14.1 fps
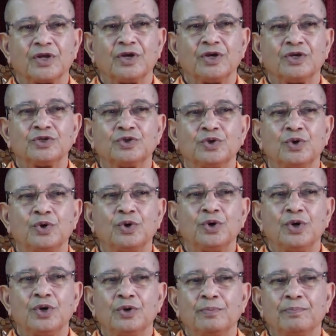
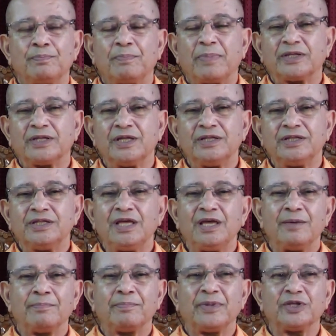So,
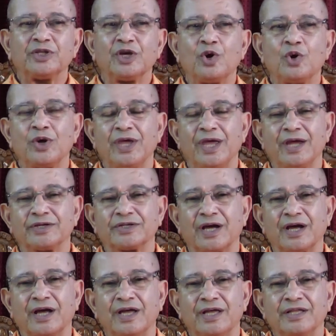Patanti Pitaro Hesha,
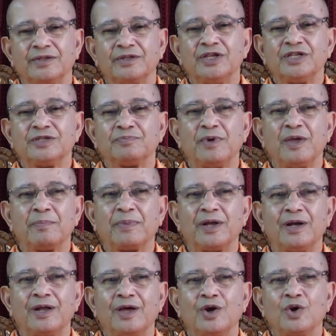these
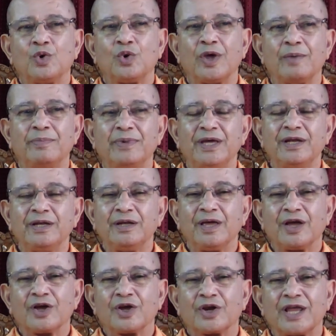people who have
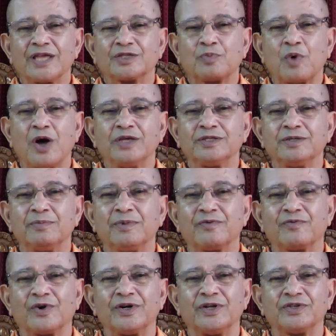been responsible
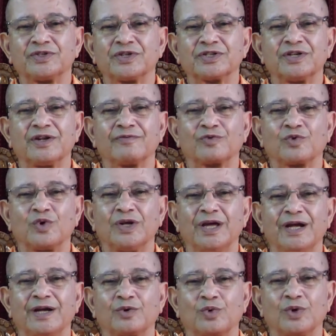for destruction of Kula
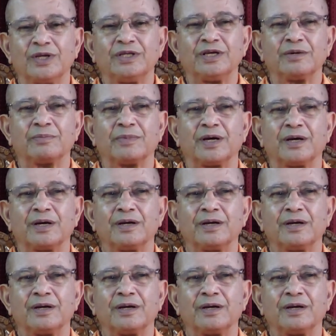and Kula Dharma,